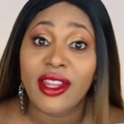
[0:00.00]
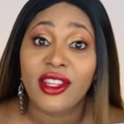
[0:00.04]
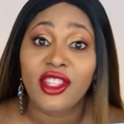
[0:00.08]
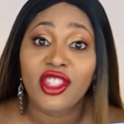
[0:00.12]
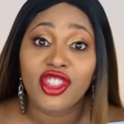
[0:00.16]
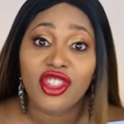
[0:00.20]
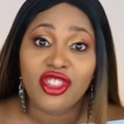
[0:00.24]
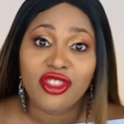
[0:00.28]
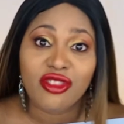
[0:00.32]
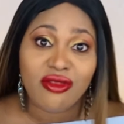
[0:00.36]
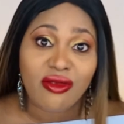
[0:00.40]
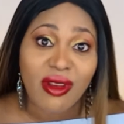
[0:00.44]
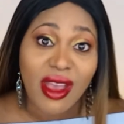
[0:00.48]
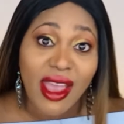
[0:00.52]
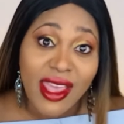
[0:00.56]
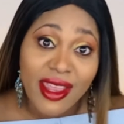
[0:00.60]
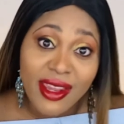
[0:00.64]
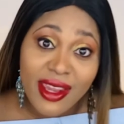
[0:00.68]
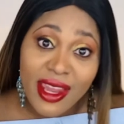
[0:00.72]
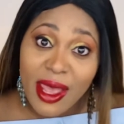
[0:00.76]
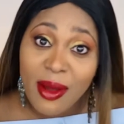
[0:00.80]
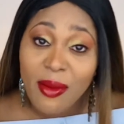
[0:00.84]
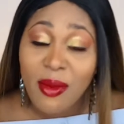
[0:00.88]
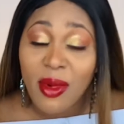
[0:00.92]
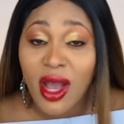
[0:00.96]
try
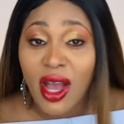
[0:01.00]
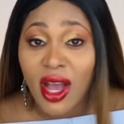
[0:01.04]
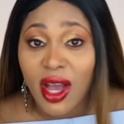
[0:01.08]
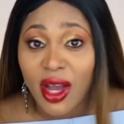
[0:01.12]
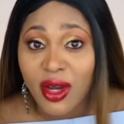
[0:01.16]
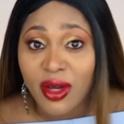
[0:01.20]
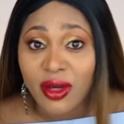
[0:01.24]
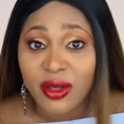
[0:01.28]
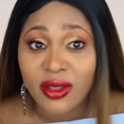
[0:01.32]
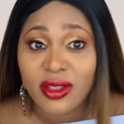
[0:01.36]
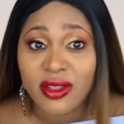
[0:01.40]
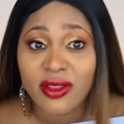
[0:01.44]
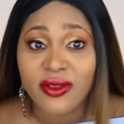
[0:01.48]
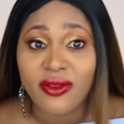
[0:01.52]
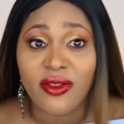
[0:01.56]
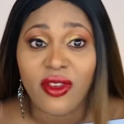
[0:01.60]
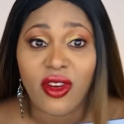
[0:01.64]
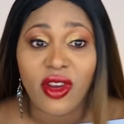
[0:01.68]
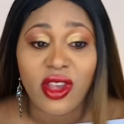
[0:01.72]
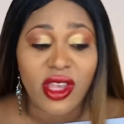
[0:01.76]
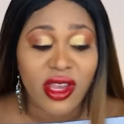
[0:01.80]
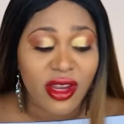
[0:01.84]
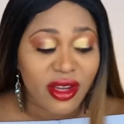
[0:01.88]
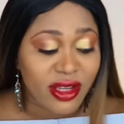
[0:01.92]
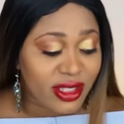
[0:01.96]
them out
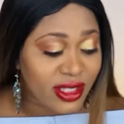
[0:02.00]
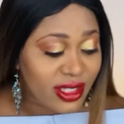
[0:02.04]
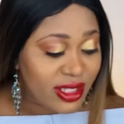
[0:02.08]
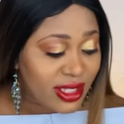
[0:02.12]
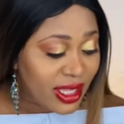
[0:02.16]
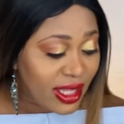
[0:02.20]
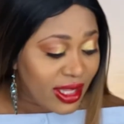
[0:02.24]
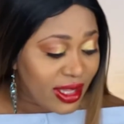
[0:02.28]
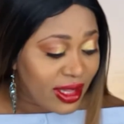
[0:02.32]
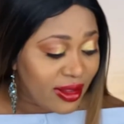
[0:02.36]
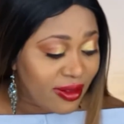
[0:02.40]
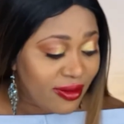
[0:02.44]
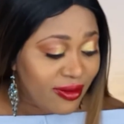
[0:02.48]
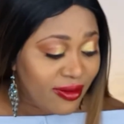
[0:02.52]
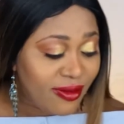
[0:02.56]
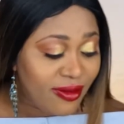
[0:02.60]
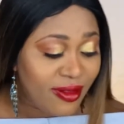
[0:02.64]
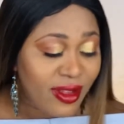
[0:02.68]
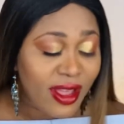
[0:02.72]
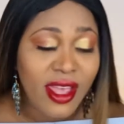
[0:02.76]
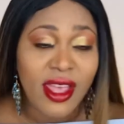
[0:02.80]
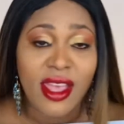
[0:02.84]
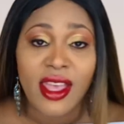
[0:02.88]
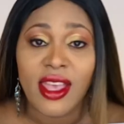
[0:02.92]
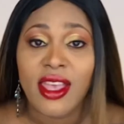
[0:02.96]
for yourself.
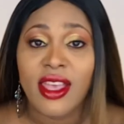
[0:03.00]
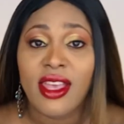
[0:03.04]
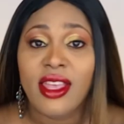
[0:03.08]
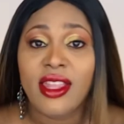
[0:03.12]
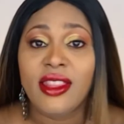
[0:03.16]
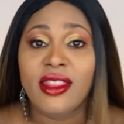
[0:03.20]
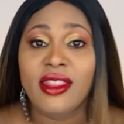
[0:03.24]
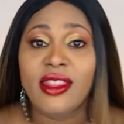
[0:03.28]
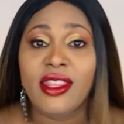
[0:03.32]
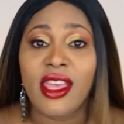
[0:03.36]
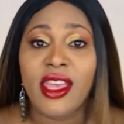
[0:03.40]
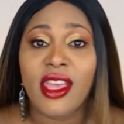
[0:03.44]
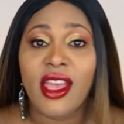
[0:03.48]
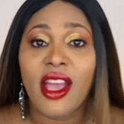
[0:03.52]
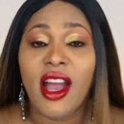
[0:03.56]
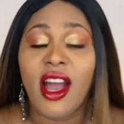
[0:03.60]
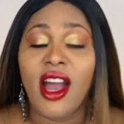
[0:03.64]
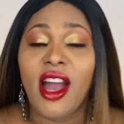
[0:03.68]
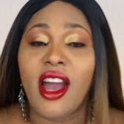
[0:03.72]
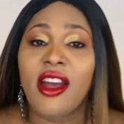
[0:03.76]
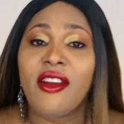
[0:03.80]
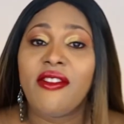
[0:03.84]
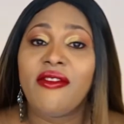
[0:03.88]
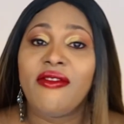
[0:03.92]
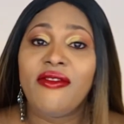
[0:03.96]
They
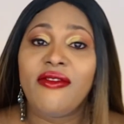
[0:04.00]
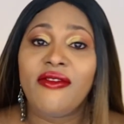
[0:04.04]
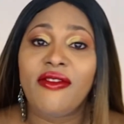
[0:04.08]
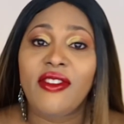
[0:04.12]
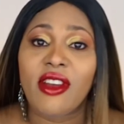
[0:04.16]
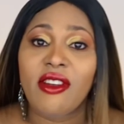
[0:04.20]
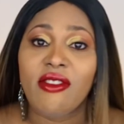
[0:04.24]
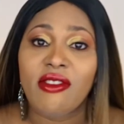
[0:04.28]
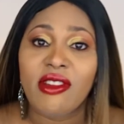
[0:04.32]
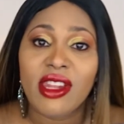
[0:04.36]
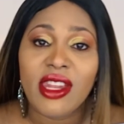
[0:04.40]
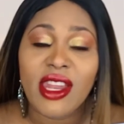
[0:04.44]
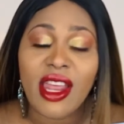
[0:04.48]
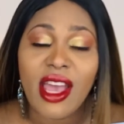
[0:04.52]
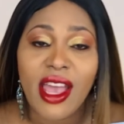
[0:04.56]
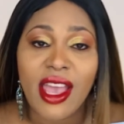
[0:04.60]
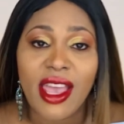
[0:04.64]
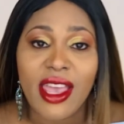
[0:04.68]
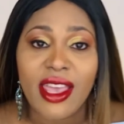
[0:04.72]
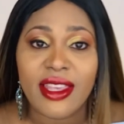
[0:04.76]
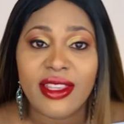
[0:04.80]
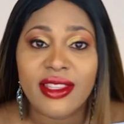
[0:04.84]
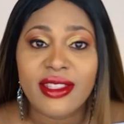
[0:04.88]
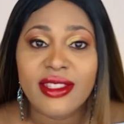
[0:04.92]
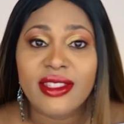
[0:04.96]
are very
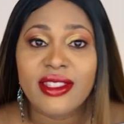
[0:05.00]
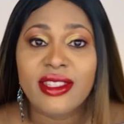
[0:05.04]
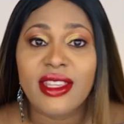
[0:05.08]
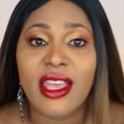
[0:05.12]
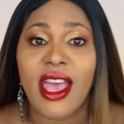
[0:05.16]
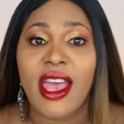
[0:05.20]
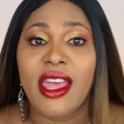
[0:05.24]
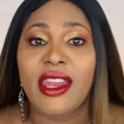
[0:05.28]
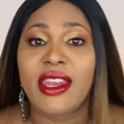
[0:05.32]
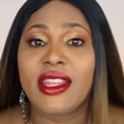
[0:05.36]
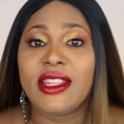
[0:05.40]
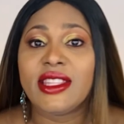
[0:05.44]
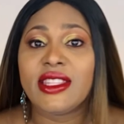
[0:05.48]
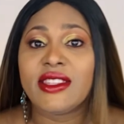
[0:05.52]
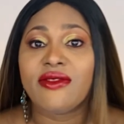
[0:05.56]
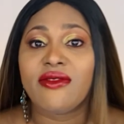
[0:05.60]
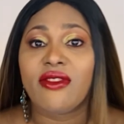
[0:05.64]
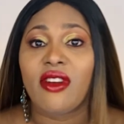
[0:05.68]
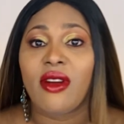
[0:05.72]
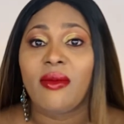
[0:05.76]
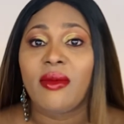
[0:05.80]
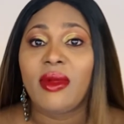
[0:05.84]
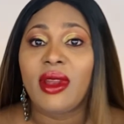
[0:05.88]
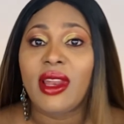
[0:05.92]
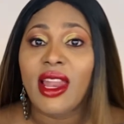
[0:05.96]
nice, and it's
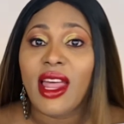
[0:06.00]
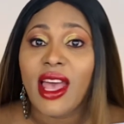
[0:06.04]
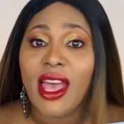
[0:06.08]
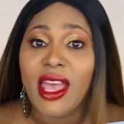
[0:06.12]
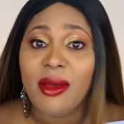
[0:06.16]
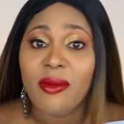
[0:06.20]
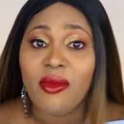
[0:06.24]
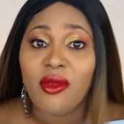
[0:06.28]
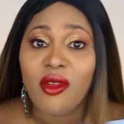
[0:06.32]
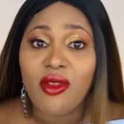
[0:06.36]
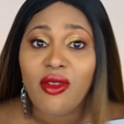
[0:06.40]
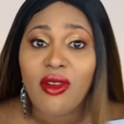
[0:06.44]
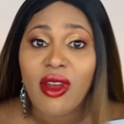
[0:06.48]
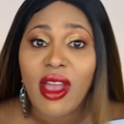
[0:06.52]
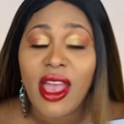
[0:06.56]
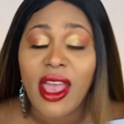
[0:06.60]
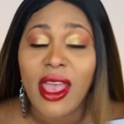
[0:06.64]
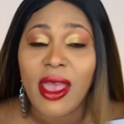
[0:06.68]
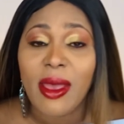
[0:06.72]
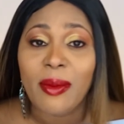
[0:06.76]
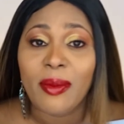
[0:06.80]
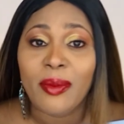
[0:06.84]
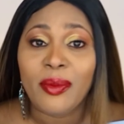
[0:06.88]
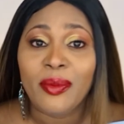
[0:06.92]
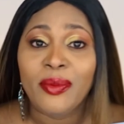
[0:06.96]
from Lime
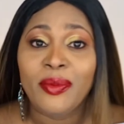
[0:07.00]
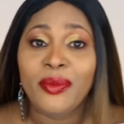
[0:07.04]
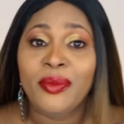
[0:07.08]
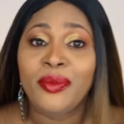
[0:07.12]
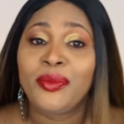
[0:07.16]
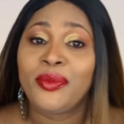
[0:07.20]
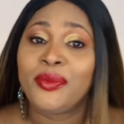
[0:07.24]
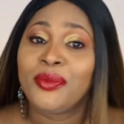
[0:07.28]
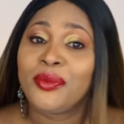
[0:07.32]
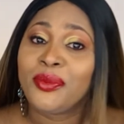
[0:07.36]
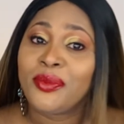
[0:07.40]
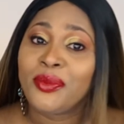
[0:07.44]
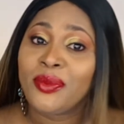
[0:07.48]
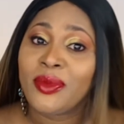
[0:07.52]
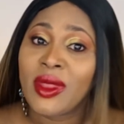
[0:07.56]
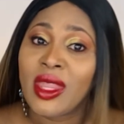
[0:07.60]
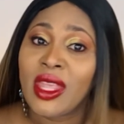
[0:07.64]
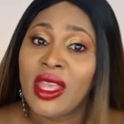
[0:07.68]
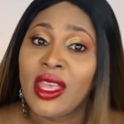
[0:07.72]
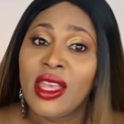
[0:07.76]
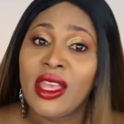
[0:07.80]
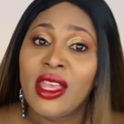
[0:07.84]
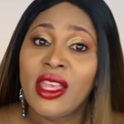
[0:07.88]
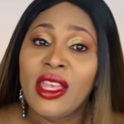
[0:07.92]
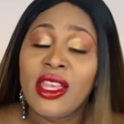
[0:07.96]
Crime.
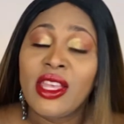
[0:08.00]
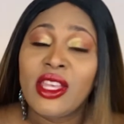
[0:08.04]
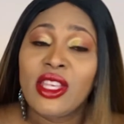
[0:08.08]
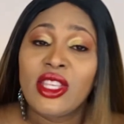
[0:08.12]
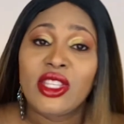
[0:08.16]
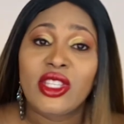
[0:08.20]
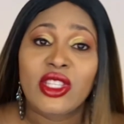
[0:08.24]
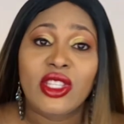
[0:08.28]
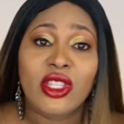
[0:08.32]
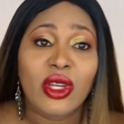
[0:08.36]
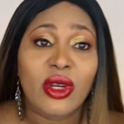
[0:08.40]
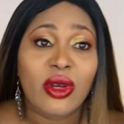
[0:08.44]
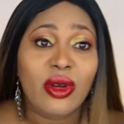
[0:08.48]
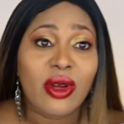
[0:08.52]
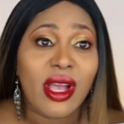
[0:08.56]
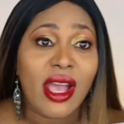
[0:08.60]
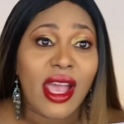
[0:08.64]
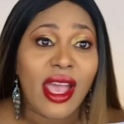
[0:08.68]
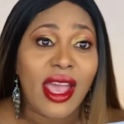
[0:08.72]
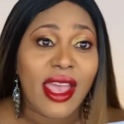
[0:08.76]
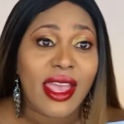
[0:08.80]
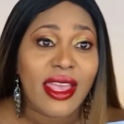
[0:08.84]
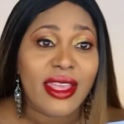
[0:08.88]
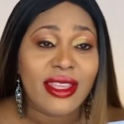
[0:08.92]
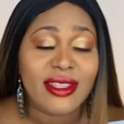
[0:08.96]
So
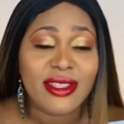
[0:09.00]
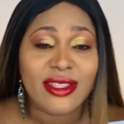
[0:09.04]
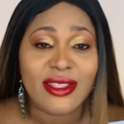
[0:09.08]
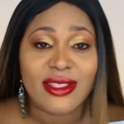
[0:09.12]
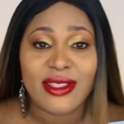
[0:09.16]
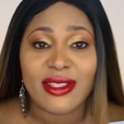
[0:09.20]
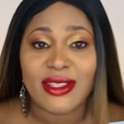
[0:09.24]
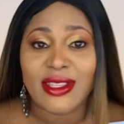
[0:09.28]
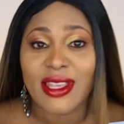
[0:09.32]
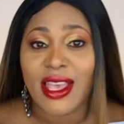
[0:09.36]
guys,